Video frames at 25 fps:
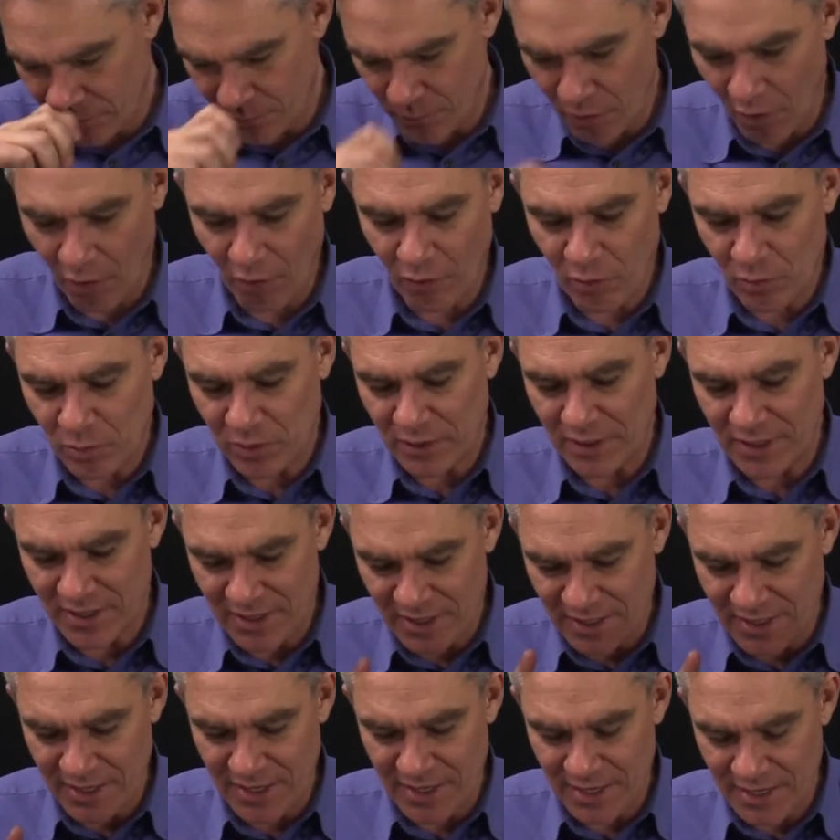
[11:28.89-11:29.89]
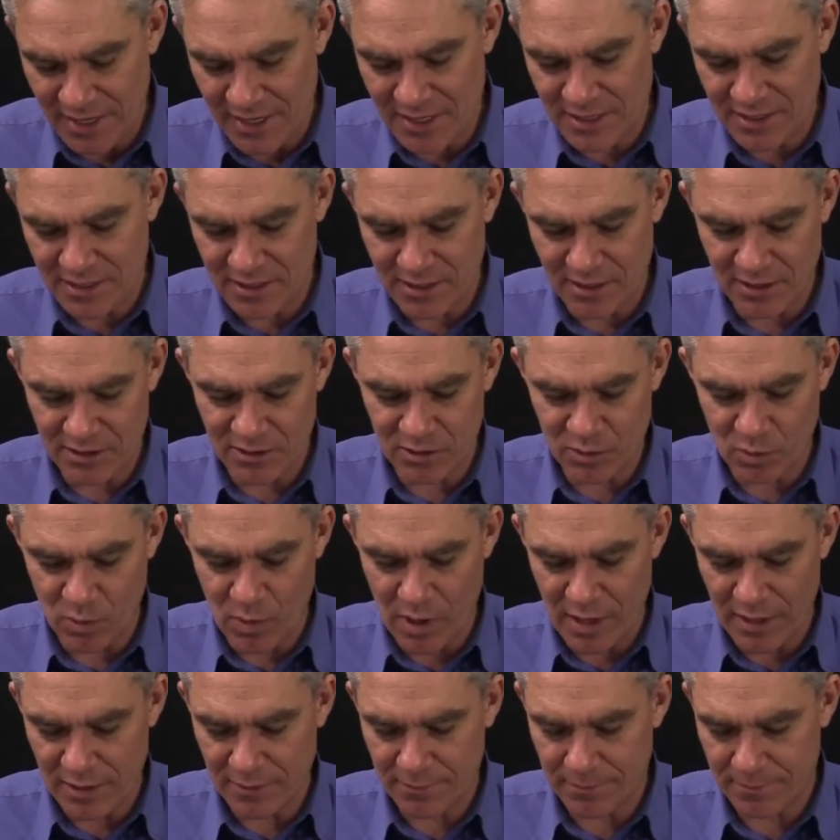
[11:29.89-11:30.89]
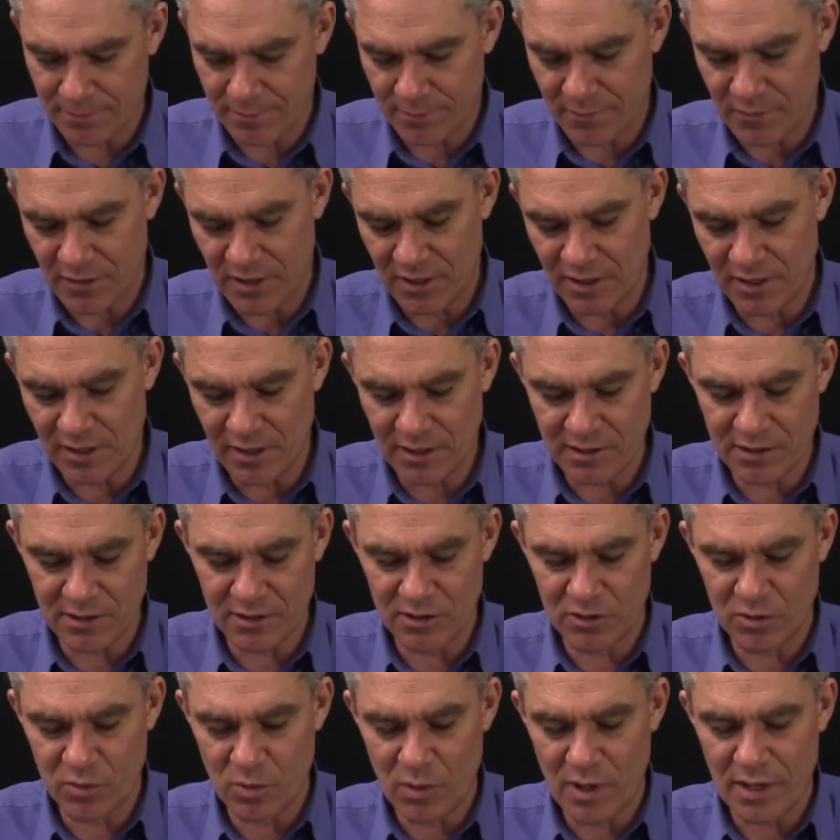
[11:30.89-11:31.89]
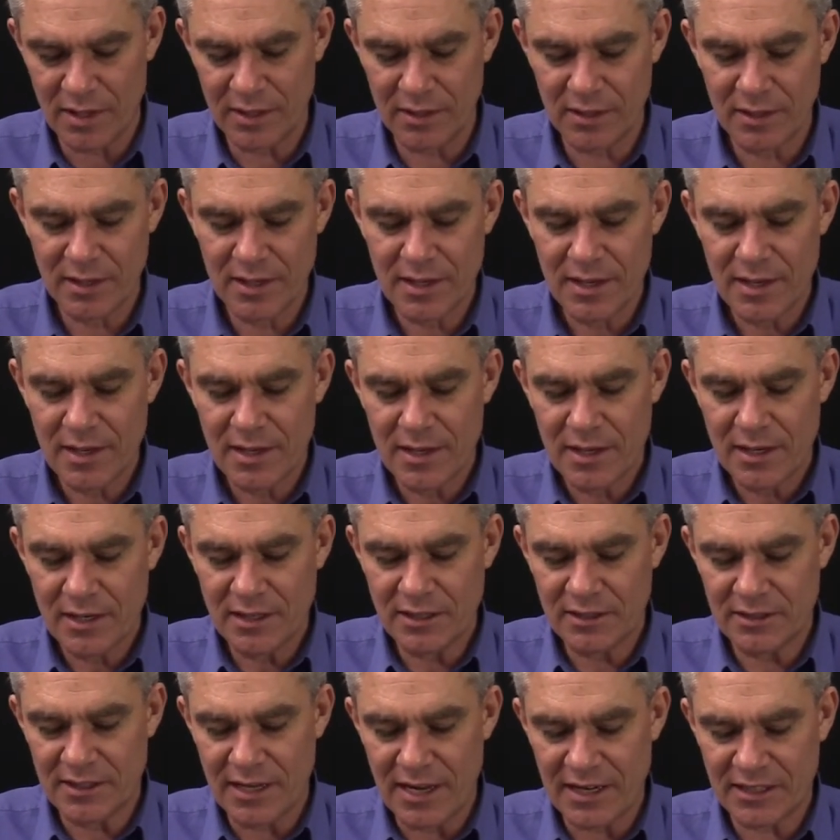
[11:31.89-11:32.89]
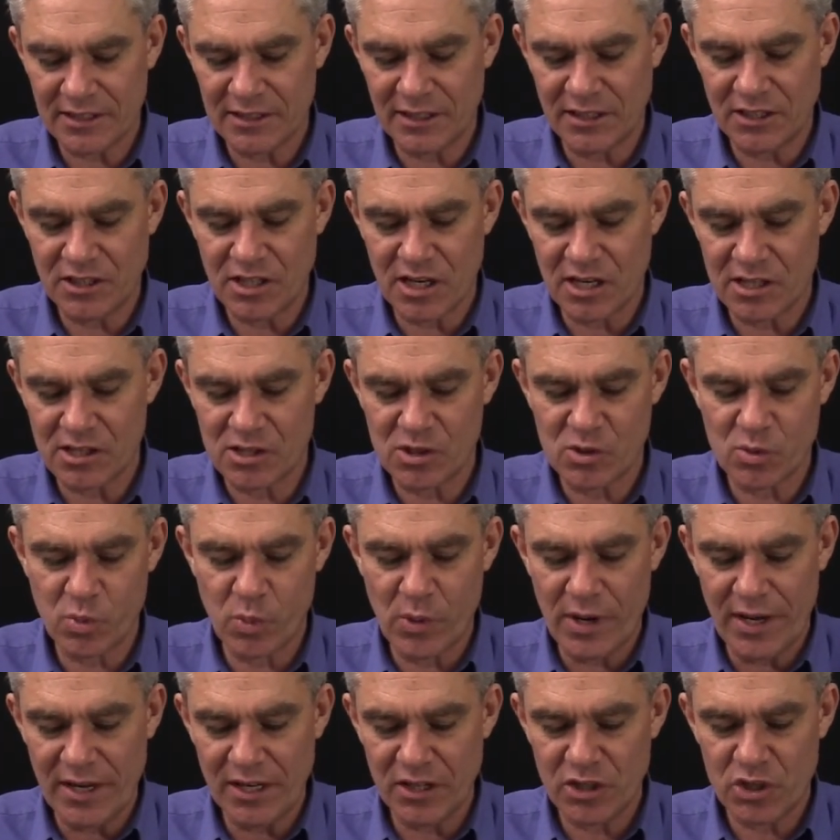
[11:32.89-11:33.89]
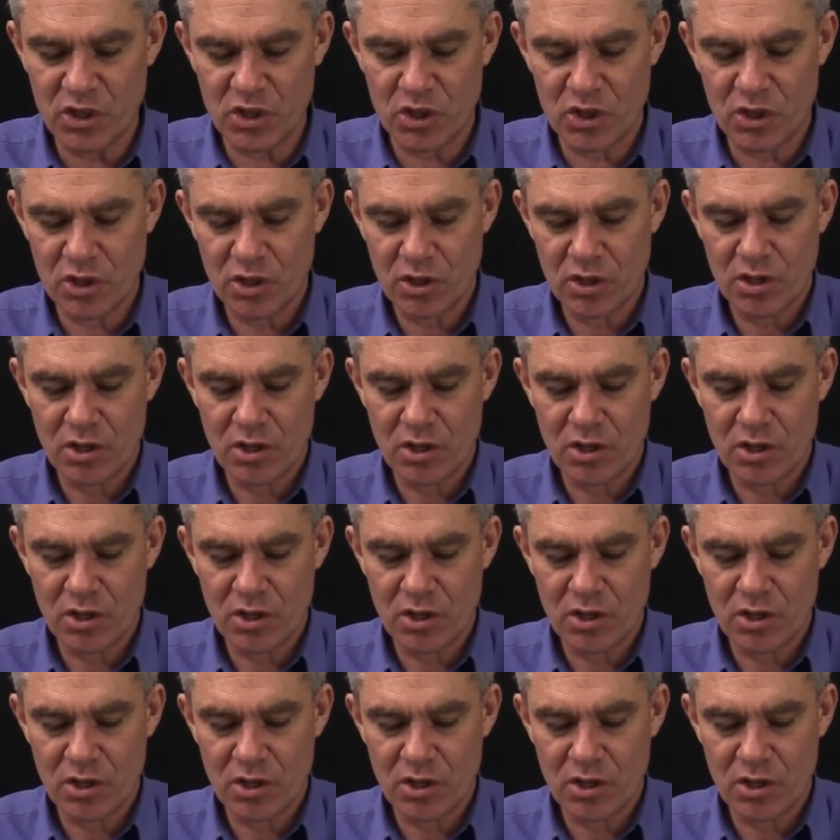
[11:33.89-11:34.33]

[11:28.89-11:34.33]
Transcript: Probably the easiest one is to actually just switch